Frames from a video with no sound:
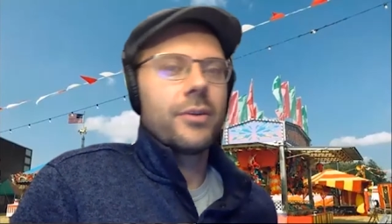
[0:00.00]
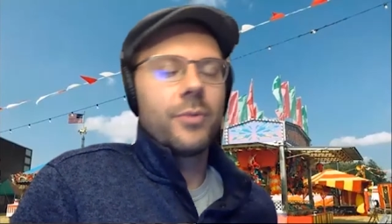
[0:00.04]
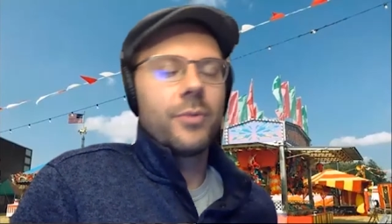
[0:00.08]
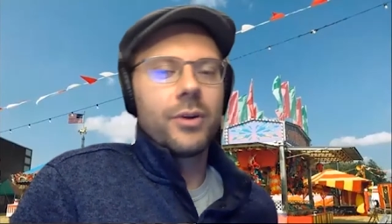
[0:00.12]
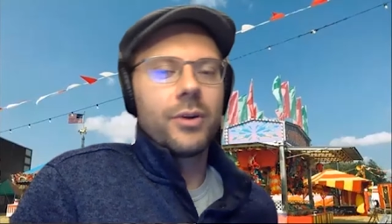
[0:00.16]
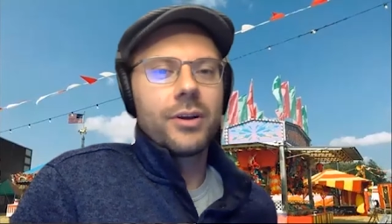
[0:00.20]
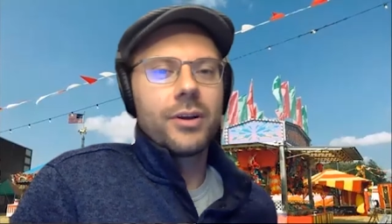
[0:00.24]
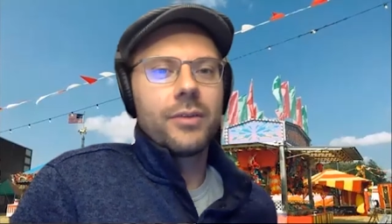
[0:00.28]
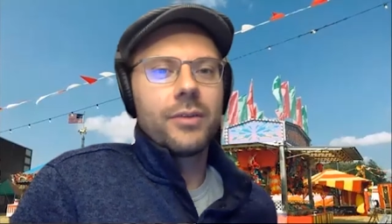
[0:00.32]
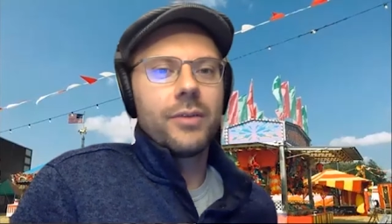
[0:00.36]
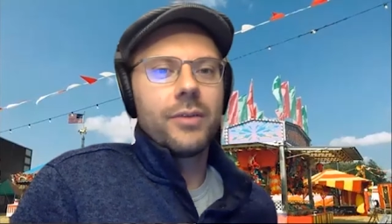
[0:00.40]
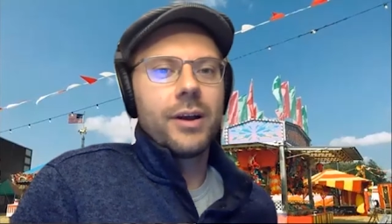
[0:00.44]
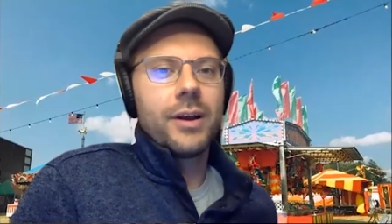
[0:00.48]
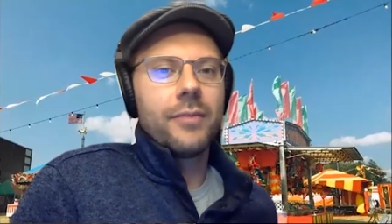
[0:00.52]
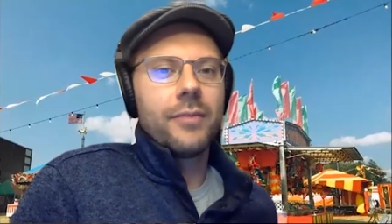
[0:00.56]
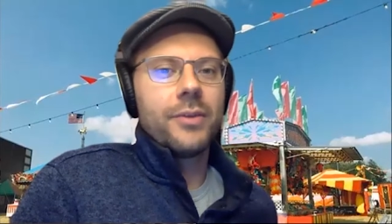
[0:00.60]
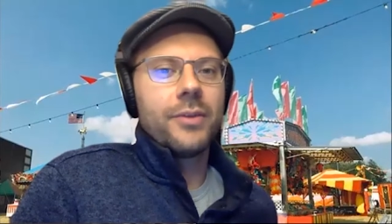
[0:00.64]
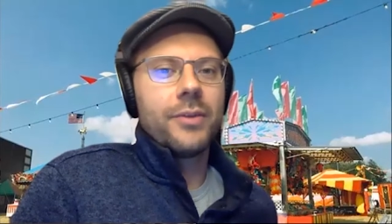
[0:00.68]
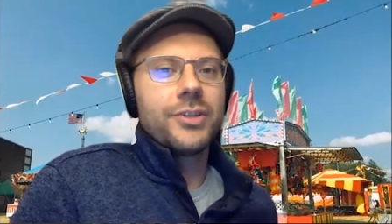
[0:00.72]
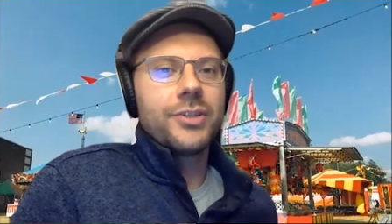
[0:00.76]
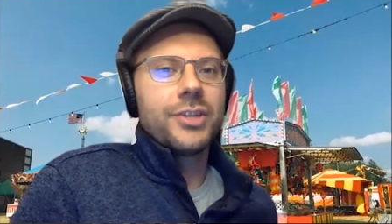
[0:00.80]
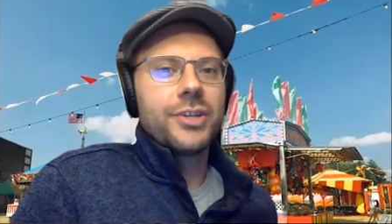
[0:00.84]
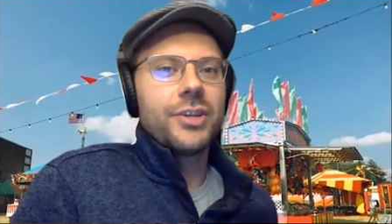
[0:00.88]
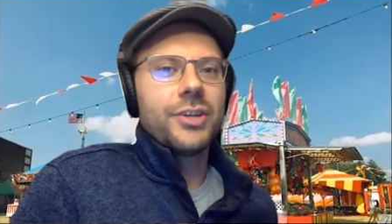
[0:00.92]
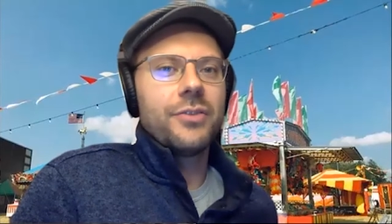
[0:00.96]
we're uh,
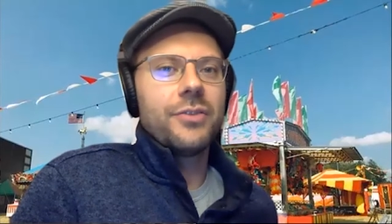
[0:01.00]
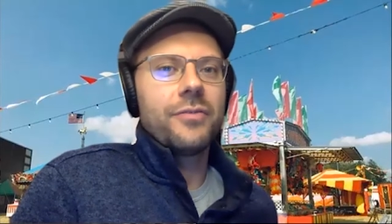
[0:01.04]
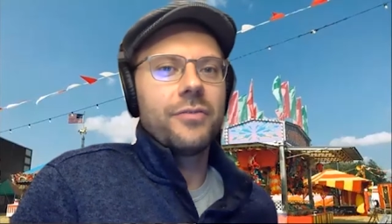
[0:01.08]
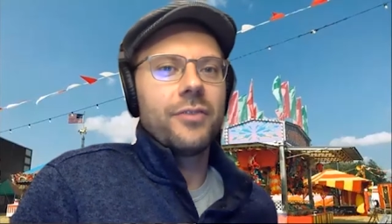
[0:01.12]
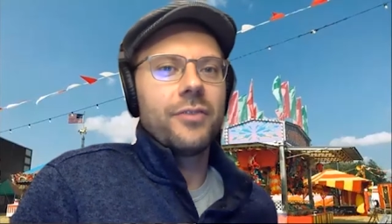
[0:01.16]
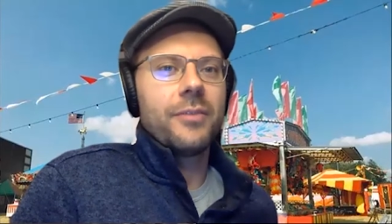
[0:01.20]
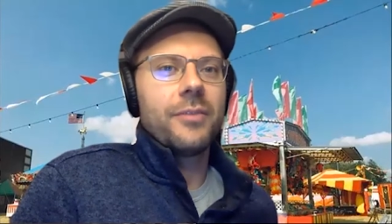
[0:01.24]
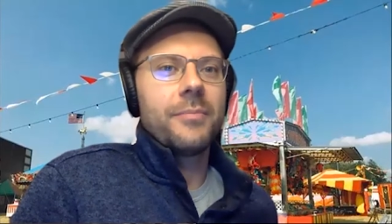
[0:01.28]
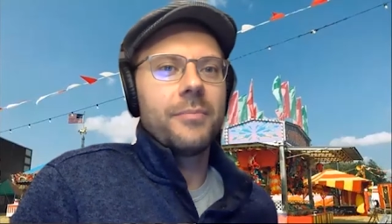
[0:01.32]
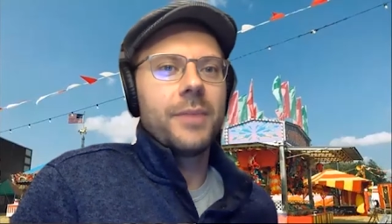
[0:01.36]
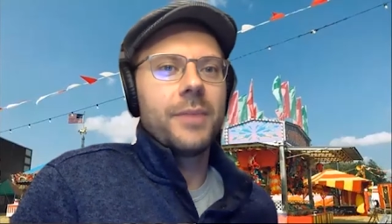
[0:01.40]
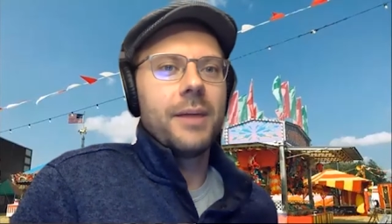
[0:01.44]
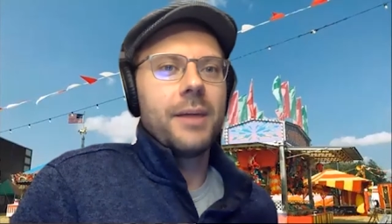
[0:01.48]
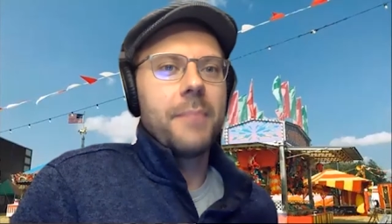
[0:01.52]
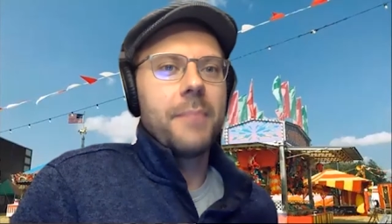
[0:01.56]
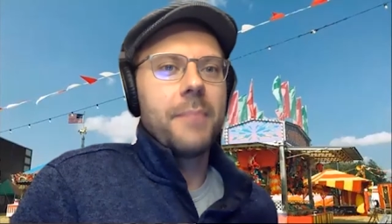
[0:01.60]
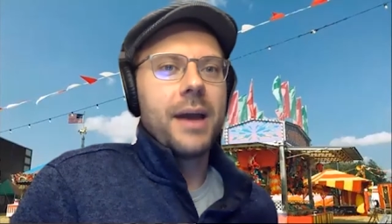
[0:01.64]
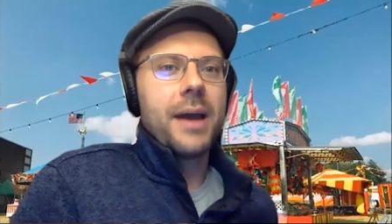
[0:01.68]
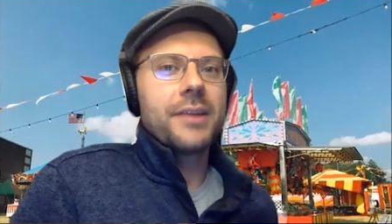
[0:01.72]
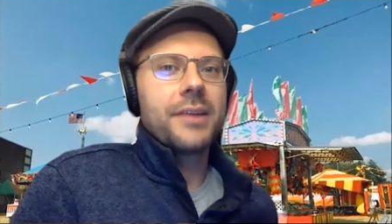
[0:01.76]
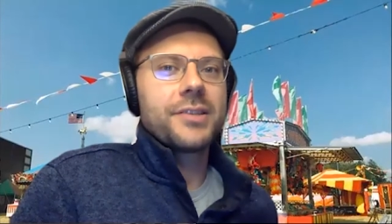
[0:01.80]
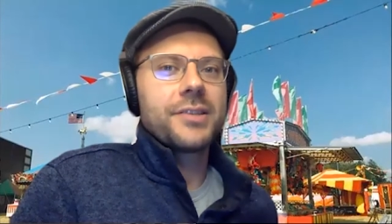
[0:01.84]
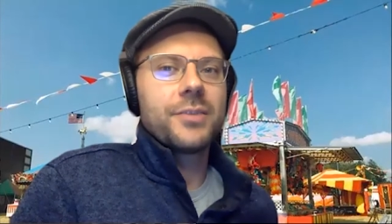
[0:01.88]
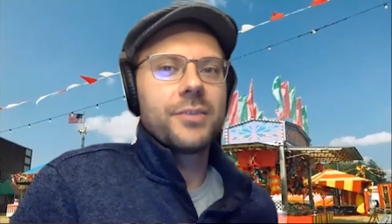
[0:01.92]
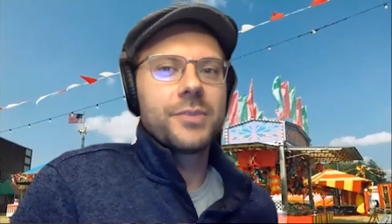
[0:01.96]
reaching you from uh,
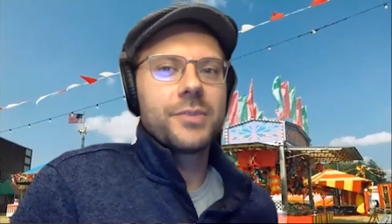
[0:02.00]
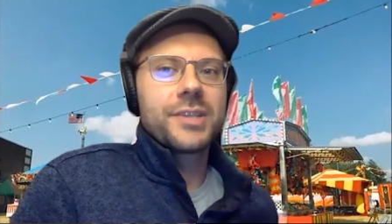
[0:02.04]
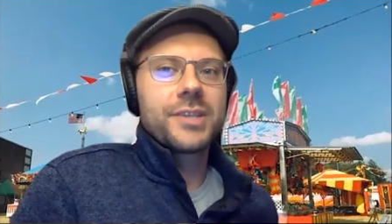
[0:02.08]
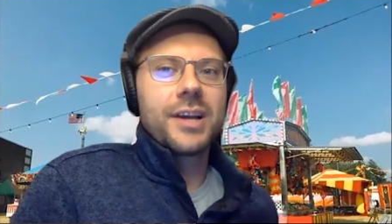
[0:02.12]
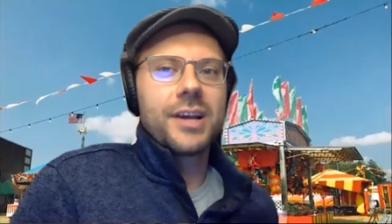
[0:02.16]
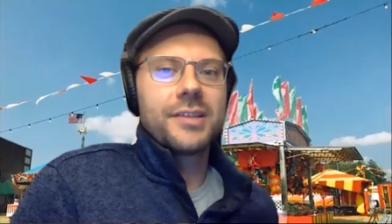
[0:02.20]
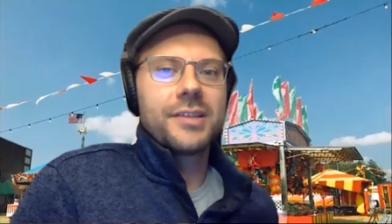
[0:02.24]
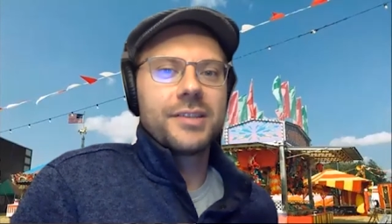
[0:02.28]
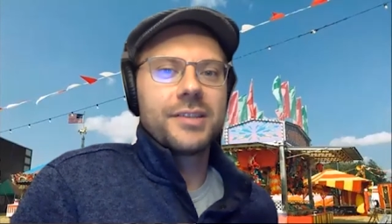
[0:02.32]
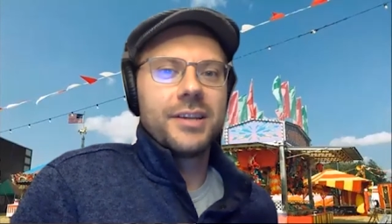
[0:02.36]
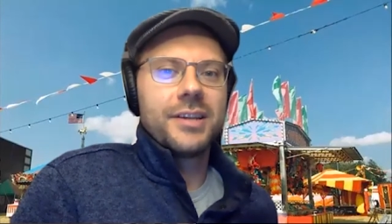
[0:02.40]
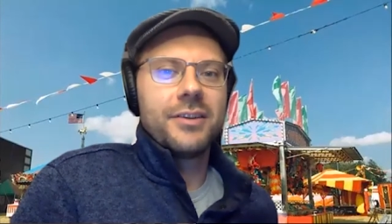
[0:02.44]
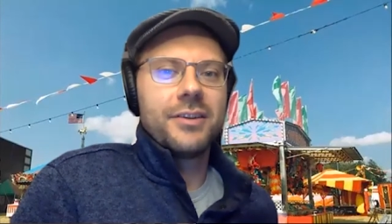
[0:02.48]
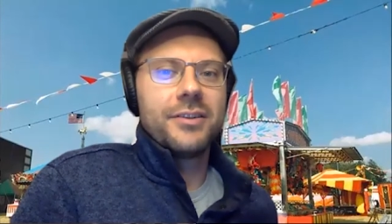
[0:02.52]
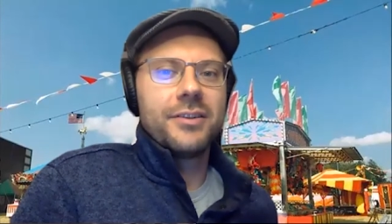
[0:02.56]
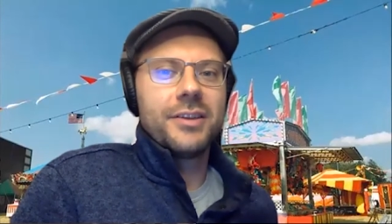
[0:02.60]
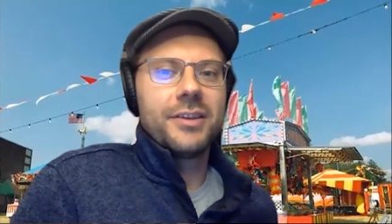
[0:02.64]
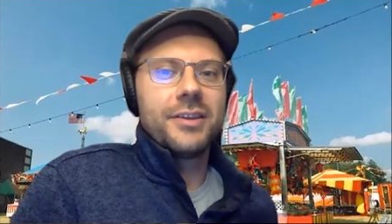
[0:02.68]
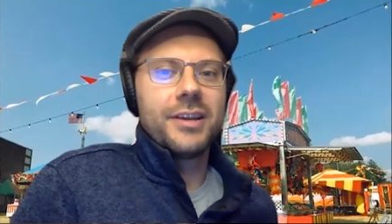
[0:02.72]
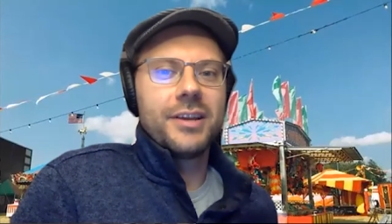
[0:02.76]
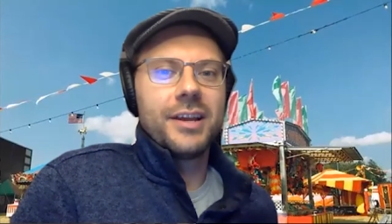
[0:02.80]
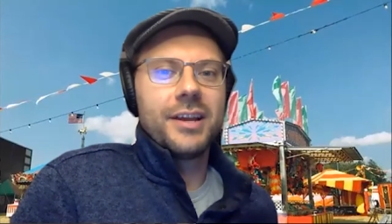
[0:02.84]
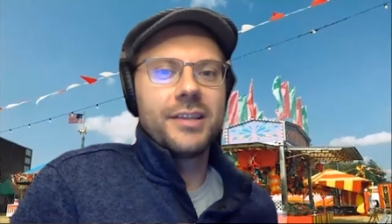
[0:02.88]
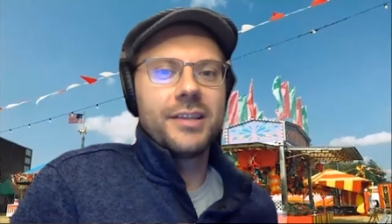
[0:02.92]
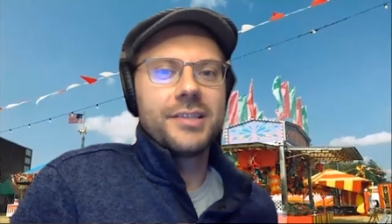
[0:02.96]
Madison, Wisconsin, here in the
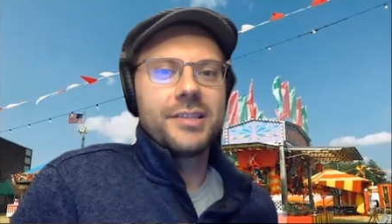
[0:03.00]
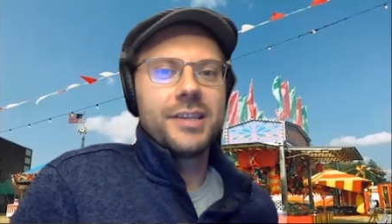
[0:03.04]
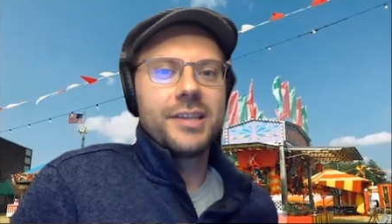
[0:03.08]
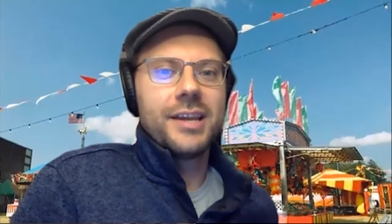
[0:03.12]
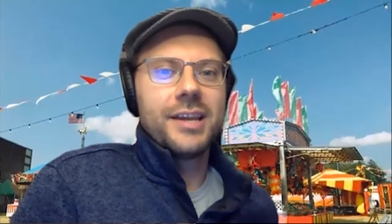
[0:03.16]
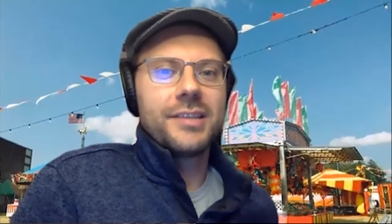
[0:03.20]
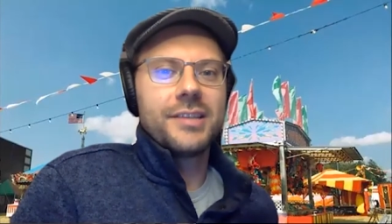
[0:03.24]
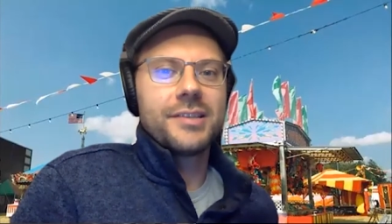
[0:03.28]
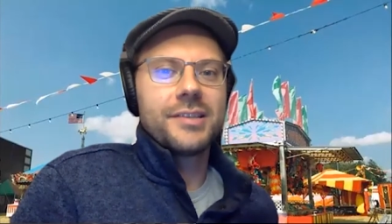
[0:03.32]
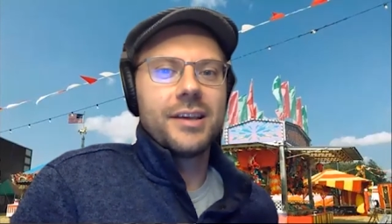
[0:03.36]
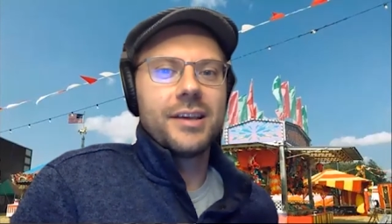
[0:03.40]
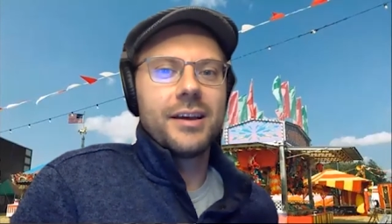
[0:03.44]
United States.